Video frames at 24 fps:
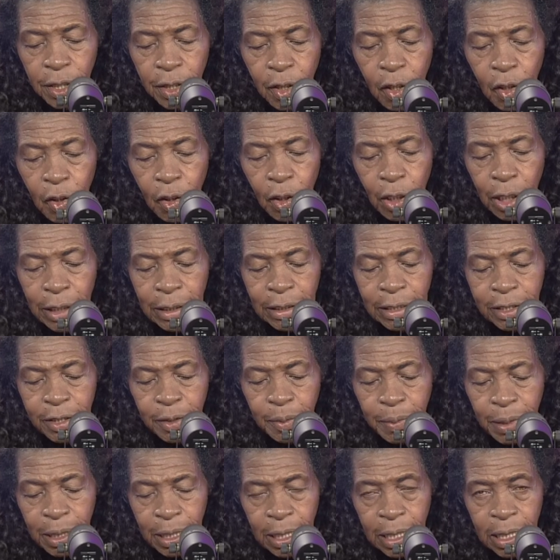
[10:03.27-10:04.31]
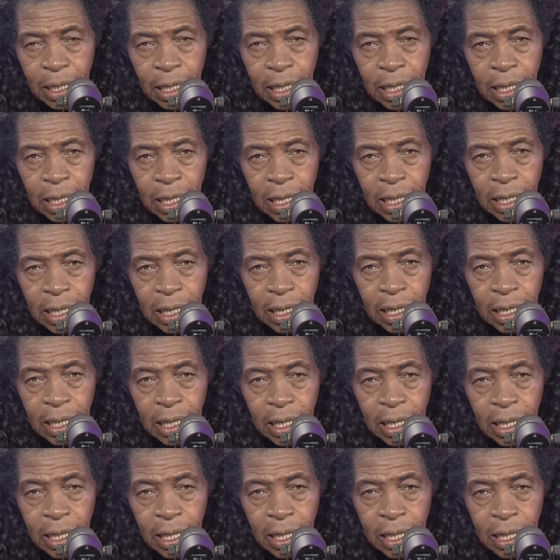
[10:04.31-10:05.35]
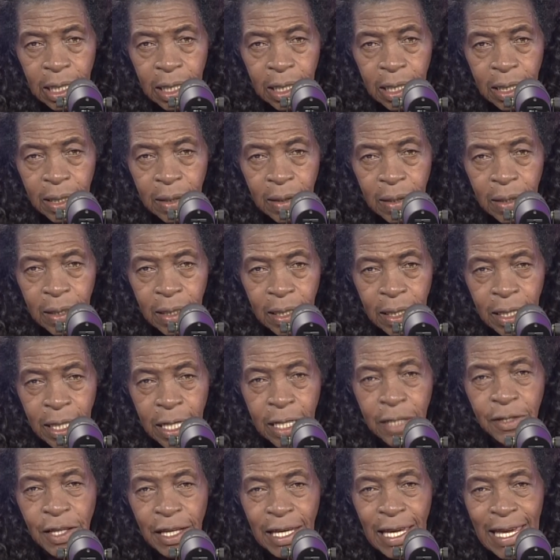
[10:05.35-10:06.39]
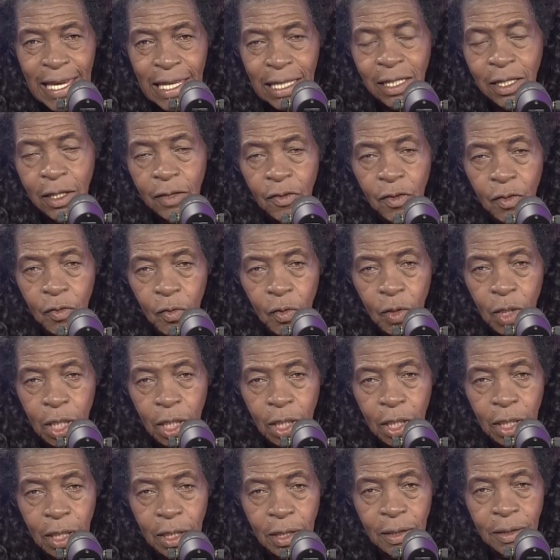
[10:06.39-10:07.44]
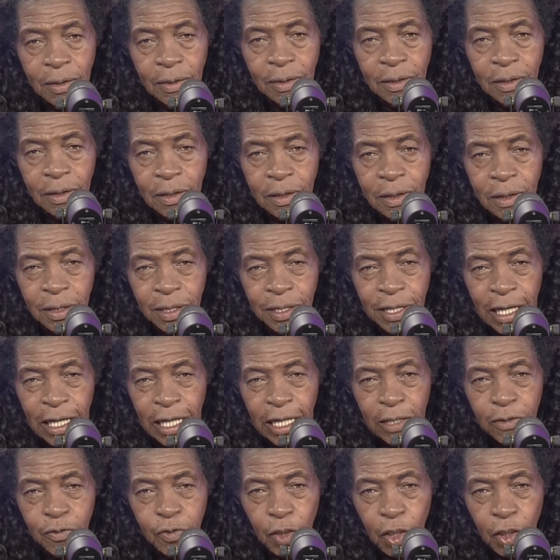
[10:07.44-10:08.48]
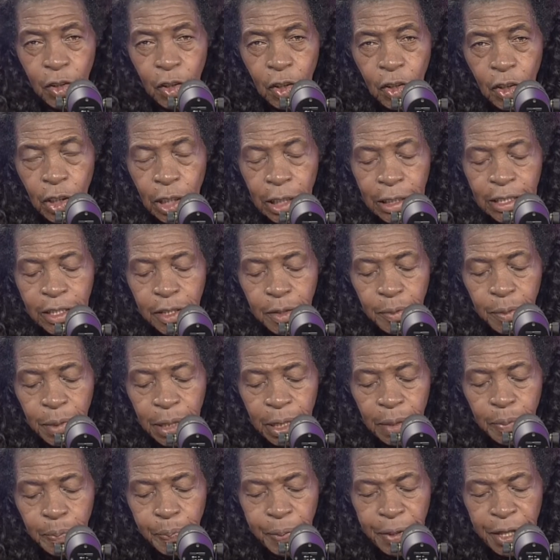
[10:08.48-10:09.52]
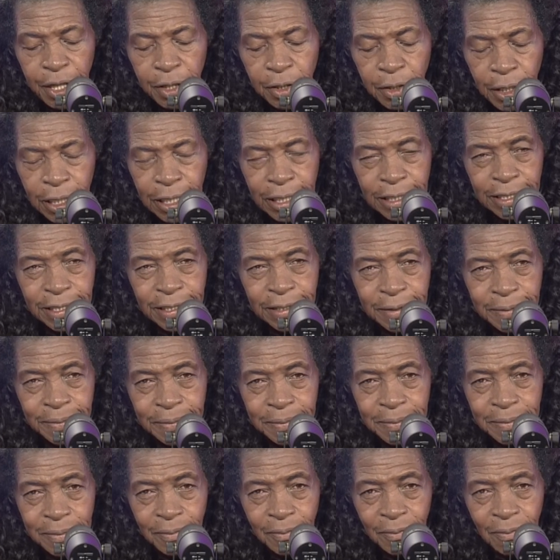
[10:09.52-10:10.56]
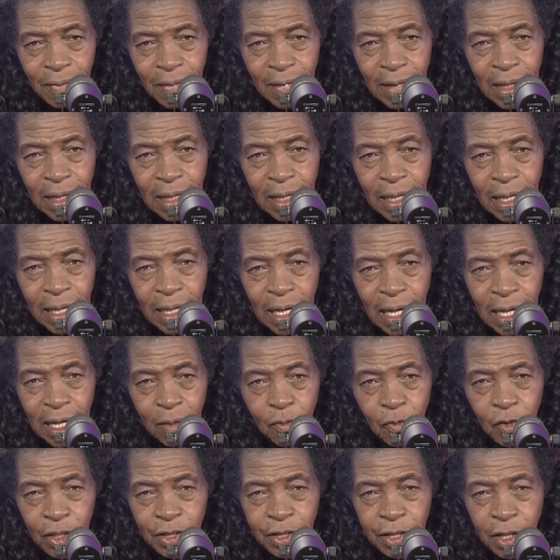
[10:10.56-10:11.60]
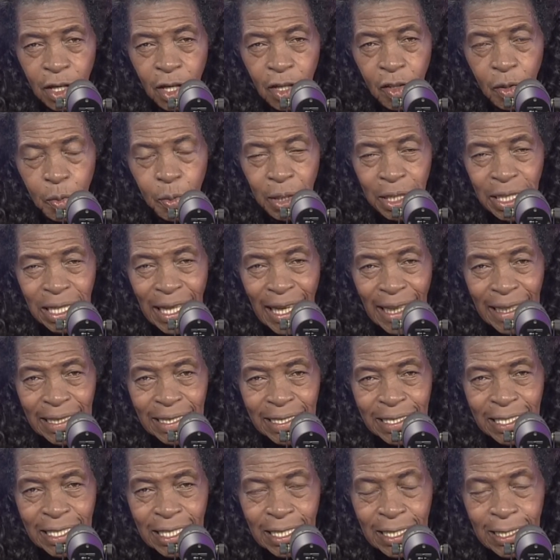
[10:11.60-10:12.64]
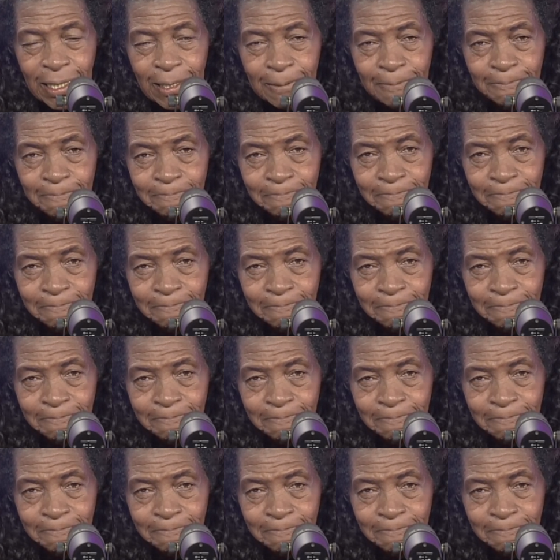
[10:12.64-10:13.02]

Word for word: going to be near the end of the world, things were going to be peerless. And with the COVID 19